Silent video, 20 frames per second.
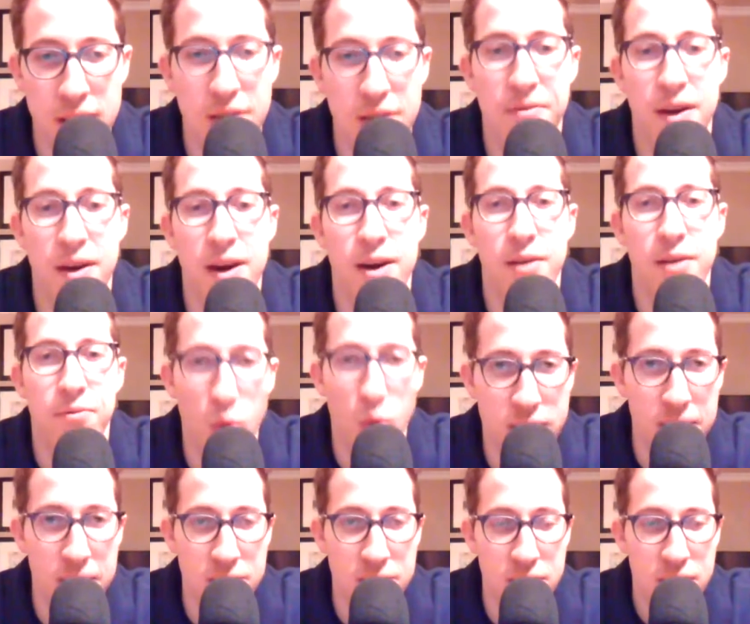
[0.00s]
it 4
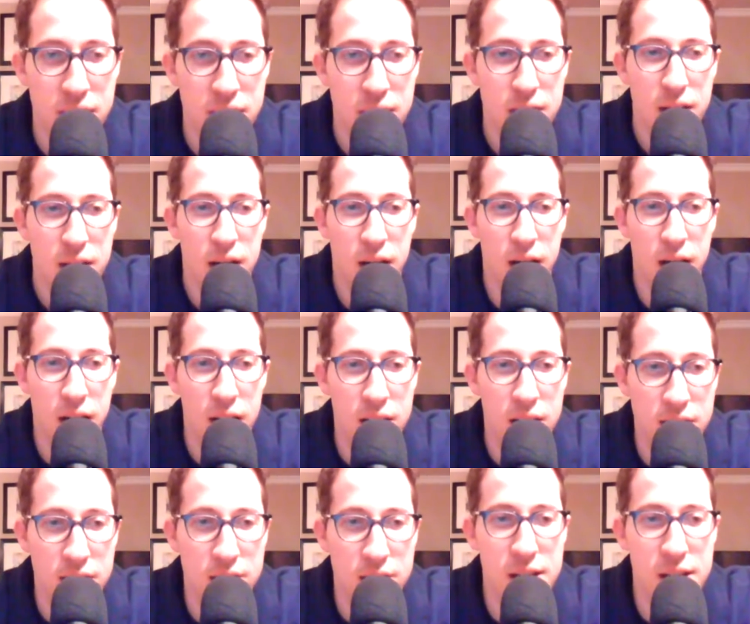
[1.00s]
times.
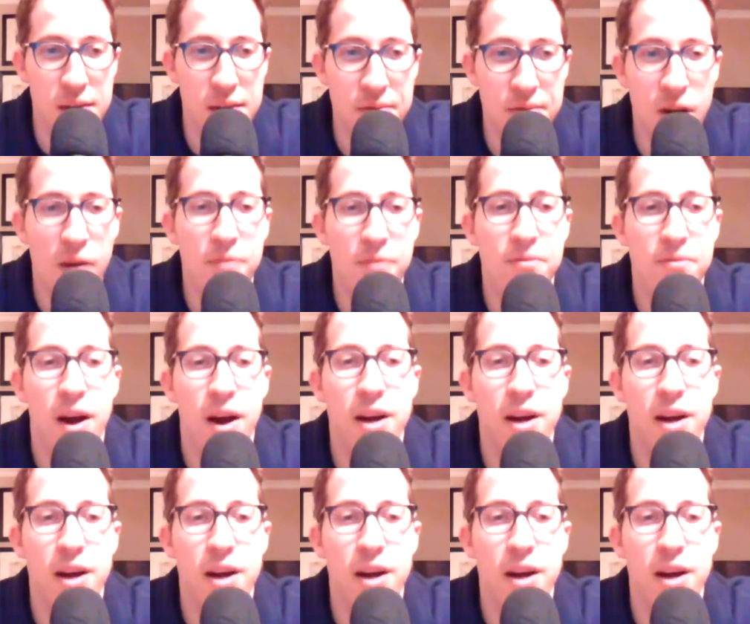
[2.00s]
Does Ivanov